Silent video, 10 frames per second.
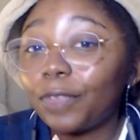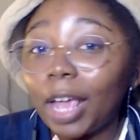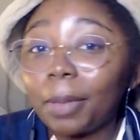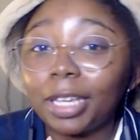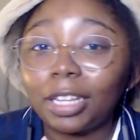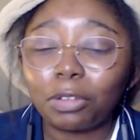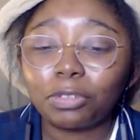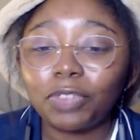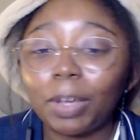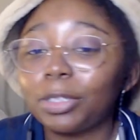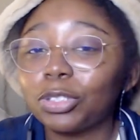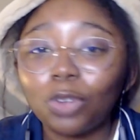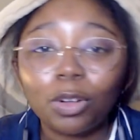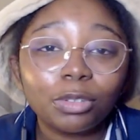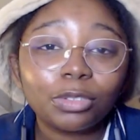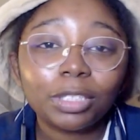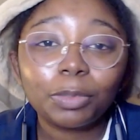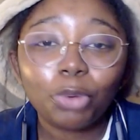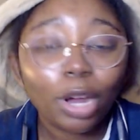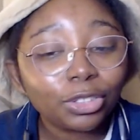family and all those family struggles
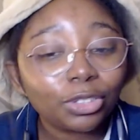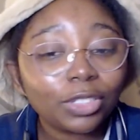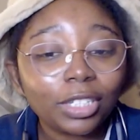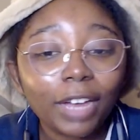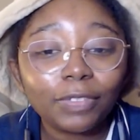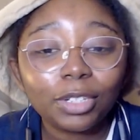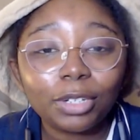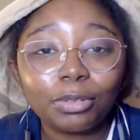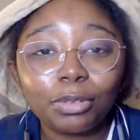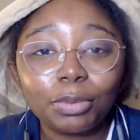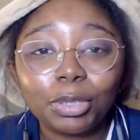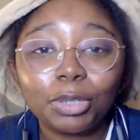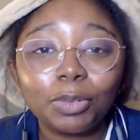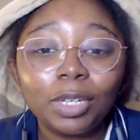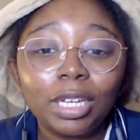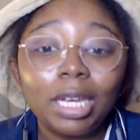and pressures that you have to go through